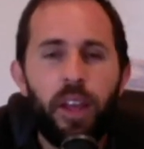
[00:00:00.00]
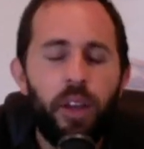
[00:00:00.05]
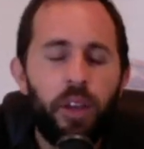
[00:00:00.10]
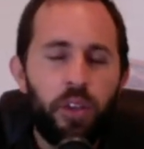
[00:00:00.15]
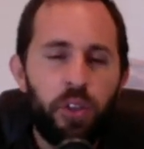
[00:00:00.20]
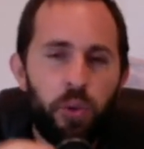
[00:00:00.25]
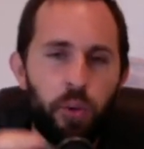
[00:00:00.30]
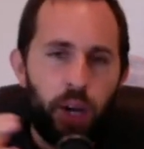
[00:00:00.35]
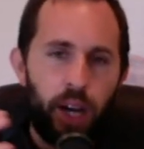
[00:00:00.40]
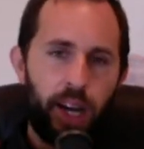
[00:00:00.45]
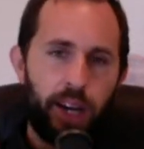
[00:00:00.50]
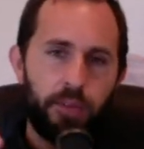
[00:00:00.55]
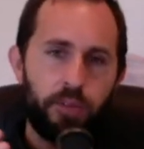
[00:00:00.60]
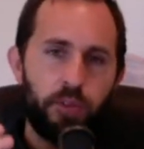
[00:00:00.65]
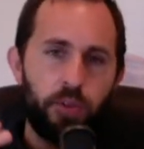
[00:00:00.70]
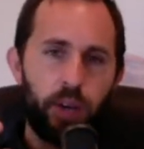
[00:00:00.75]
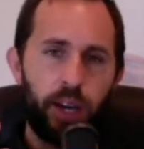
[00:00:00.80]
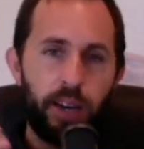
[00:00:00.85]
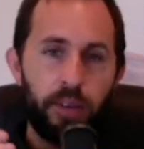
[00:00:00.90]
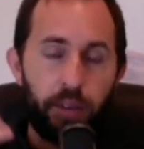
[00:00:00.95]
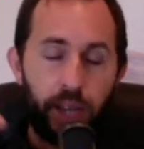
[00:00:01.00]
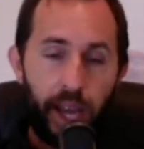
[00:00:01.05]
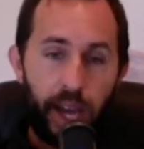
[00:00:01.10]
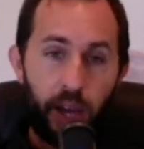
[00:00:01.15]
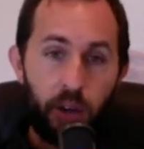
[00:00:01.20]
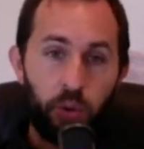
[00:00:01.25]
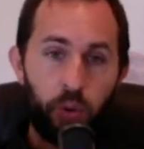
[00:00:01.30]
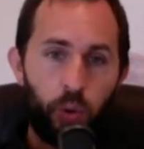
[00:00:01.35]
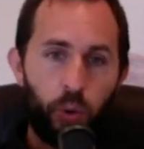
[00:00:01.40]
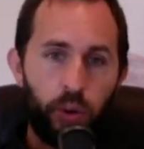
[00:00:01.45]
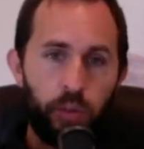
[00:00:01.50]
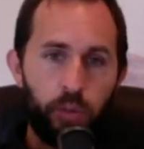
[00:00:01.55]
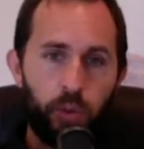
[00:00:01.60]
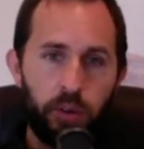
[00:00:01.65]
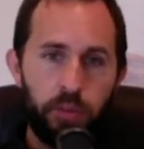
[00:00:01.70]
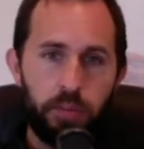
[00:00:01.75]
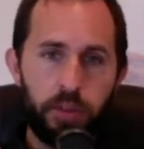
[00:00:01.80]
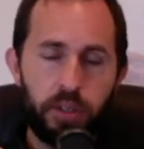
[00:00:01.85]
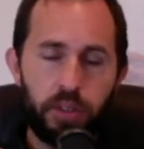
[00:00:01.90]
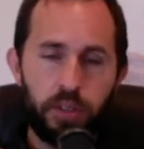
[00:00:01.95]
you have to have category
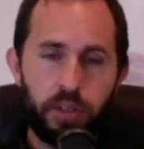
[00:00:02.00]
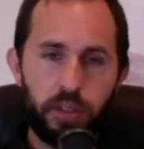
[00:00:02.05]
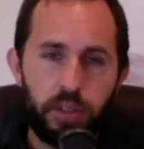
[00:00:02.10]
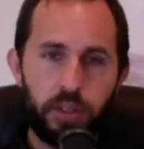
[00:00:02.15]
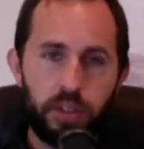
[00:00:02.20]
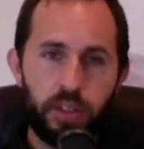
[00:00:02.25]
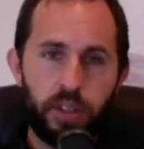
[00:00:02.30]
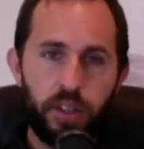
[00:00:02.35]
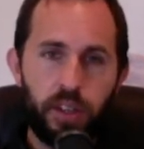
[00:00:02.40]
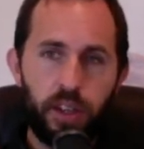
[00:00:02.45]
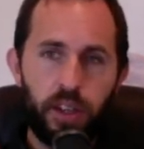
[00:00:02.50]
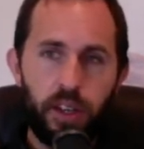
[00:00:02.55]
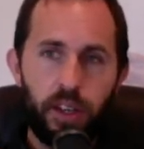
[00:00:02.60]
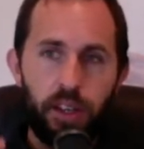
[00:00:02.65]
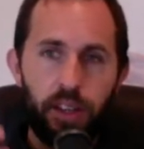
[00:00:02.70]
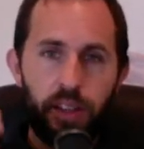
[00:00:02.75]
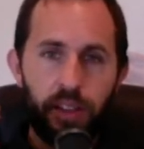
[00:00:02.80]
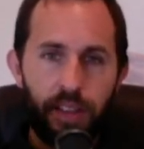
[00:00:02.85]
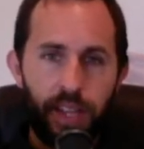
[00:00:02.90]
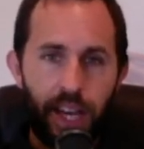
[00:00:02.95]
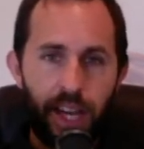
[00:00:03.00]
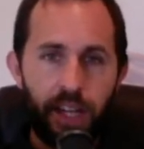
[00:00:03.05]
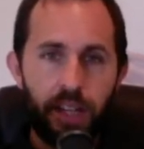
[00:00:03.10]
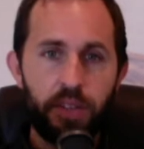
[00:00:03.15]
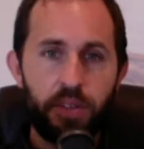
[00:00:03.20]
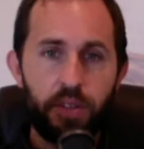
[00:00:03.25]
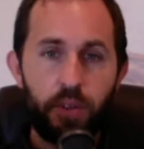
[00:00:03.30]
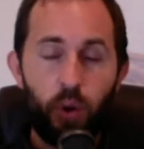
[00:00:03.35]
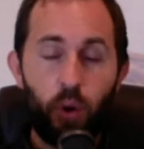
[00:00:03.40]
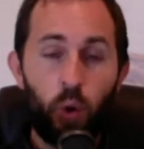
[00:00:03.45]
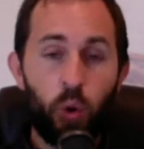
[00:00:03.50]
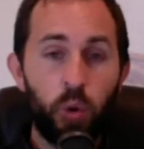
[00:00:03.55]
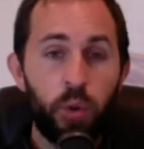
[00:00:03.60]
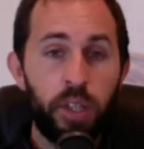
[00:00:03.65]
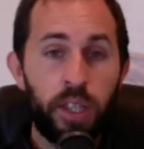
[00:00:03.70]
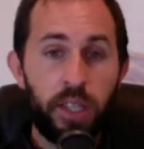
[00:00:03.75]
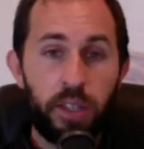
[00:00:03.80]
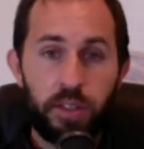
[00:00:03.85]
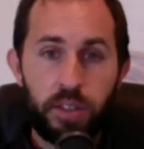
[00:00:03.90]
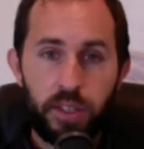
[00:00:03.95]
one business. That is
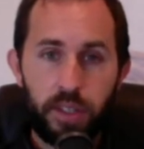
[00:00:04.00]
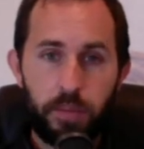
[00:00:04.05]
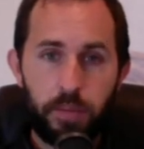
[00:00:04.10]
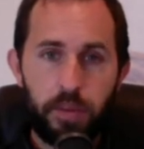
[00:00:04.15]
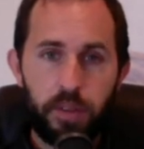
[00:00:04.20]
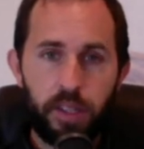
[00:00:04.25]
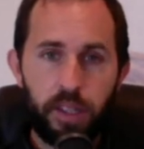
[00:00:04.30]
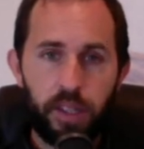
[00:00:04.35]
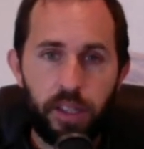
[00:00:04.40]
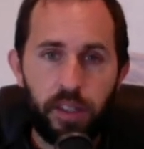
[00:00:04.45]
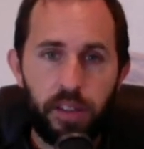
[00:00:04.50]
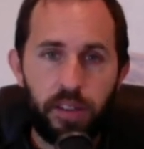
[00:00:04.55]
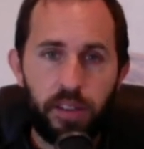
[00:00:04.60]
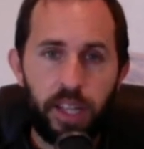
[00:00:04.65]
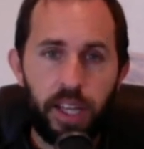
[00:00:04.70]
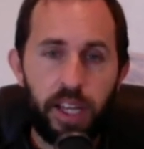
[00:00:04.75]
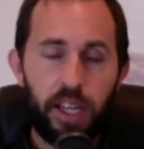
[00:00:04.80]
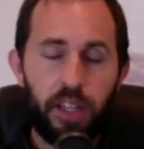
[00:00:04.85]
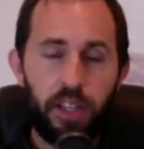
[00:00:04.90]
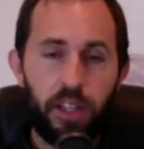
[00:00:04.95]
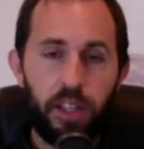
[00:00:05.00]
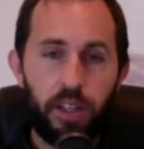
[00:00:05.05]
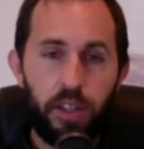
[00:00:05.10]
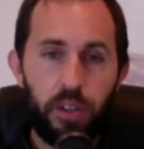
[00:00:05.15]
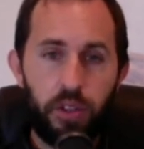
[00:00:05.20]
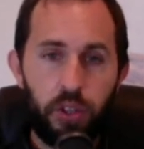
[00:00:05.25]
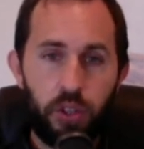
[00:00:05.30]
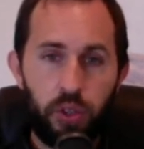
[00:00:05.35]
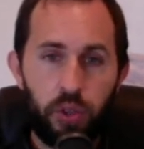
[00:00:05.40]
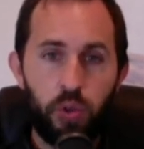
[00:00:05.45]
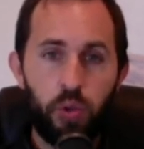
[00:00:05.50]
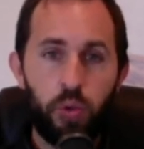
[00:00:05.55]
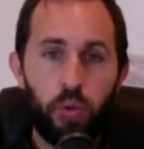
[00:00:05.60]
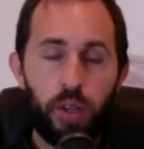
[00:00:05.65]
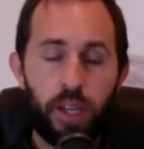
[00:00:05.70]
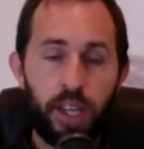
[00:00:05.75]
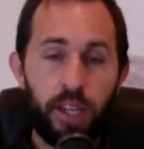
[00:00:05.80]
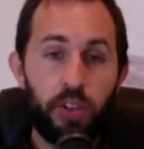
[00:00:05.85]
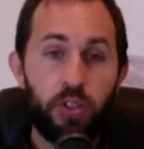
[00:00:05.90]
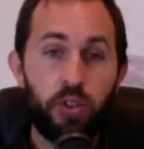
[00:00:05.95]
only something that you
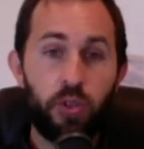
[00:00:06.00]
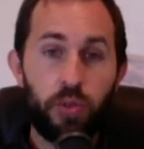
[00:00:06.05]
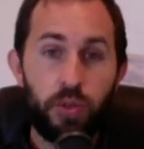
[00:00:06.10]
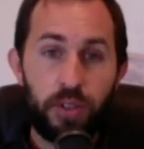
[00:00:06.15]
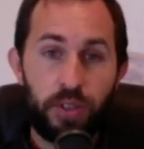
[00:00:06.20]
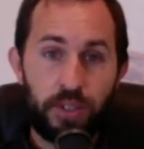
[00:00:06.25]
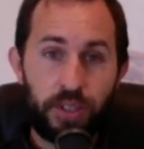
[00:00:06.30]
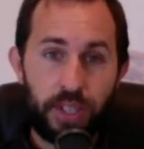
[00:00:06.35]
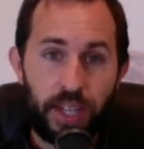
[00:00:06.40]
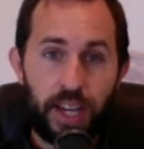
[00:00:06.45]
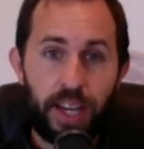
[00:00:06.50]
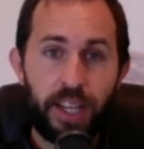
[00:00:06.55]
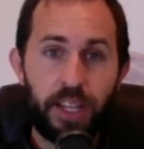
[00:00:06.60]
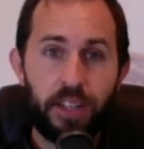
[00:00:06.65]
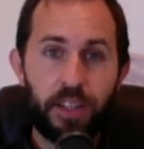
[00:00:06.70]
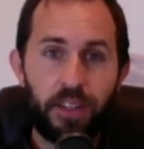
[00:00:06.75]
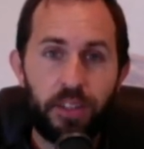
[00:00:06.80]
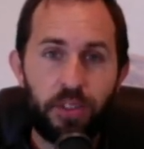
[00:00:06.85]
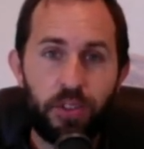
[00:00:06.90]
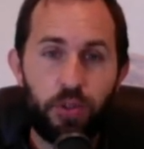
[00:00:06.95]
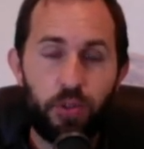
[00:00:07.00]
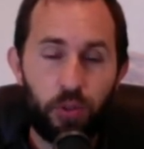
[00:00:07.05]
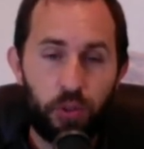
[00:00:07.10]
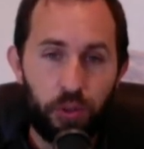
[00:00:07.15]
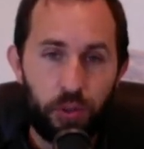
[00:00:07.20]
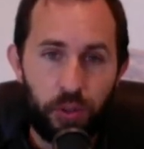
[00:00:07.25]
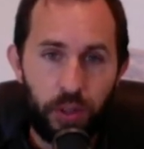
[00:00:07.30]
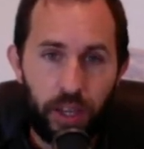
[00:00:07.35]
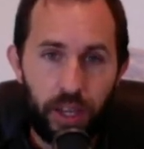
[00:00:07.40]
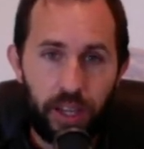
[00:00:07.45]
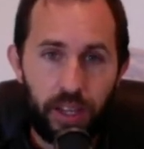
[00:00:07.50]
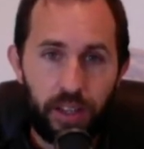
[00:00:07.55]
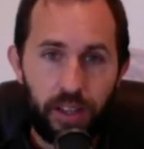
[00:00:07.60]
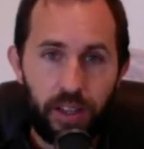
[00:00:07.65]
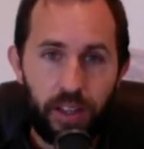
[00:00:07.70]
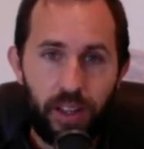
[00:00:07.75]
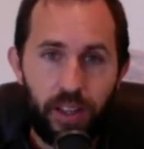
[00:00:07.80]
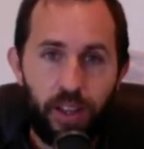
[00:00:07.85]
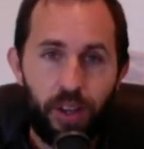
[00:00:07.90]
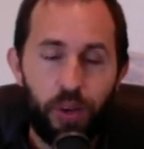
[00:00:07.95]
get to decide to create
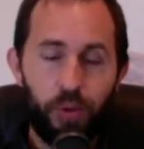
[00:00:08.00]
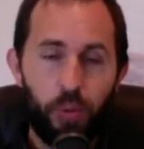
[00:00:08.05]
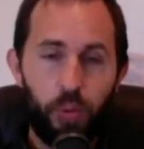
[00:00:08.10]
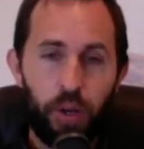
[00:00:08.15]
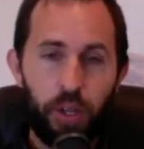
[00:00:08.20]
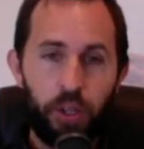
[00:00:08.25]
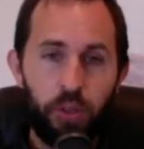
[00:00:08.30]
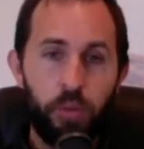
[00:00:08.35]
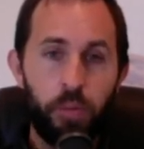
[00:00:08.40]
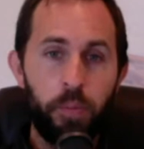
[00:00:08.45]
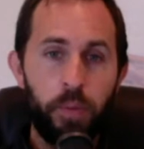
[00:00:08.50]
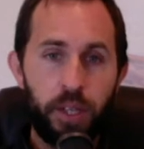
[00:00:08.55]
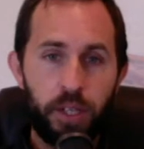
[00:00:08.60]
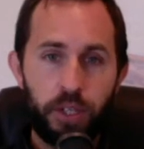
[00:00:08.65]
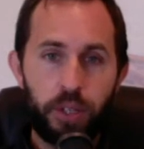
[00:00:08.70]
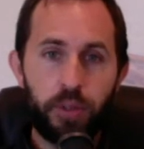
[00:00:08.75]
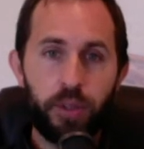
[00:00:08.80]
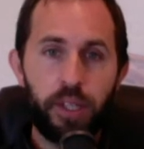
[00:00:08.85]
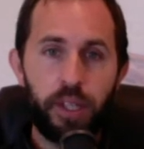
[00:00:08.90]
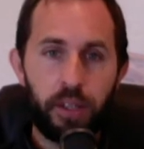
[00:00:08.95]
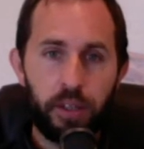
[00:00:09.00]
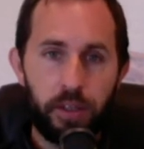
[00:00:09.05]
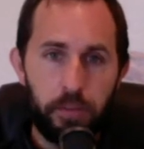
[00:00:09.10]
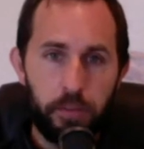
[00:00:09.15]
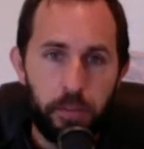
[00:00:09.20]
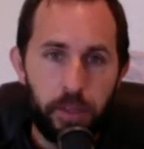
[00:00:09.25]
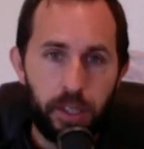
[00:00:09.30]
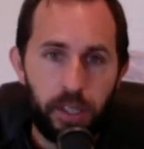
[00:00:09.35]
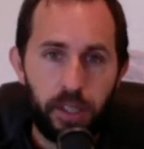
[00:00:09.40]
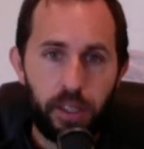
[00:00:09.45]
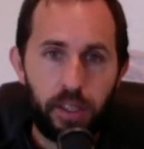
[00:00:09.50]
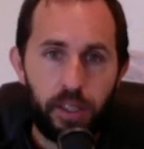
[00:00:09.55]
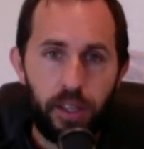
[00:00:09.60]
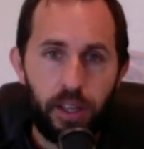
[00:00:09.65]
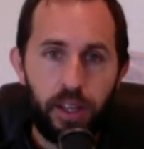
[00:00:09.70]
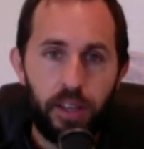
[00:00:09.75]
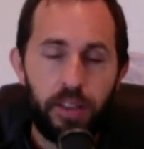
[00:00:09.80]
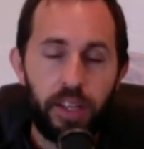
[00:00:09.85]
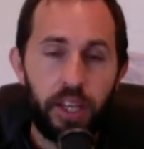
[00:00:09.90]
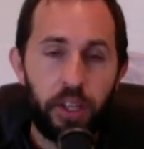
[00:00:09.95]
when you mentally commit
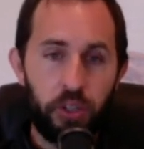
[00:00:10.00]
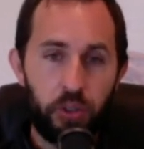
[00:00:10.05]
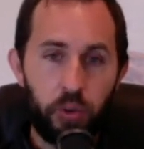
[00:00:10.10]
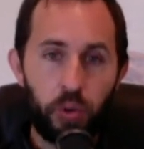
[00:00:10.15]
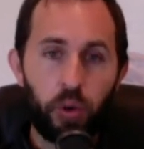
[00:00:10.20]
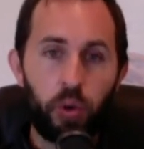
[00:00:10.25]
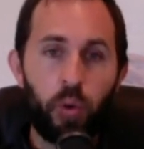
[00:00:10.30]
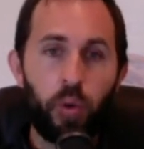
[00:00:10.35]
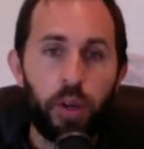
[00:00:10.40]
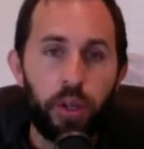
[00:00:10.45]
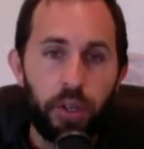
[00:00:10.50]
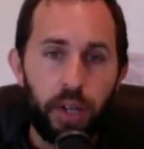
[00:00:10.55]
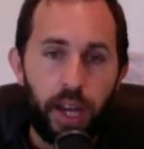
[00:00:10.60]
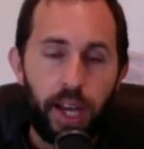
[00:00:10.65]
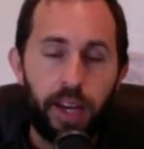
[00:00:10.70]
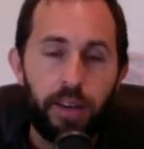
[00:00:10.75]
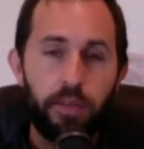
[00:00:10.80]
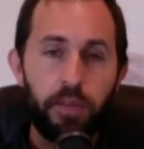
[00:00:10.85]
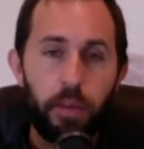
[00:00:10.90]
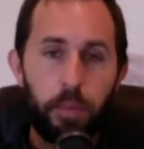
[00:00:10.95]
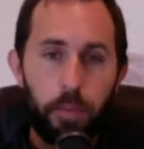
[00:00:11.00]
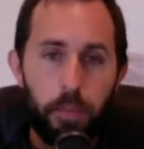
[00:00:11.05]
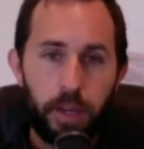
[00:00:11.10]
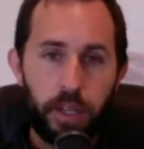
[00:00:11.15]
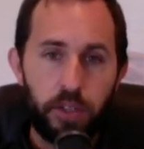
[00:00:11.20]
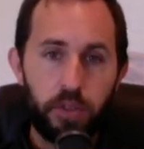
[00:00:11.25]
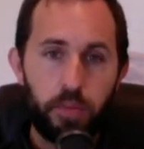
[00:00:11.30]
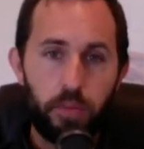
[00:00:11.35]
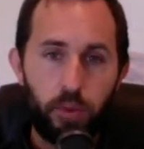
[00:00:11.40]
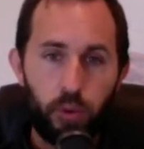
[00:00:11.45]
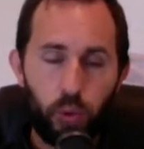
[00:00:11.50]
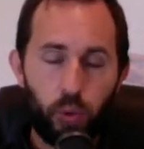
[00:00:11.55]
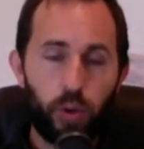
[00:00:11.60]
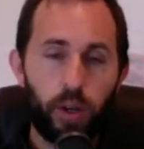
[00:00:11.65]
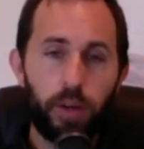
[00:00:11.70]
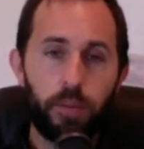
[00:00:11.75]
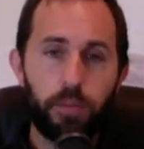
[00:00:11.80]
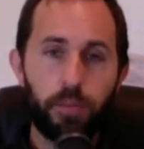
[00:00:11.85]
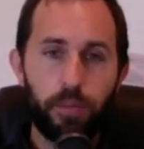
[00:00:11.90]
that you're going to have the best program,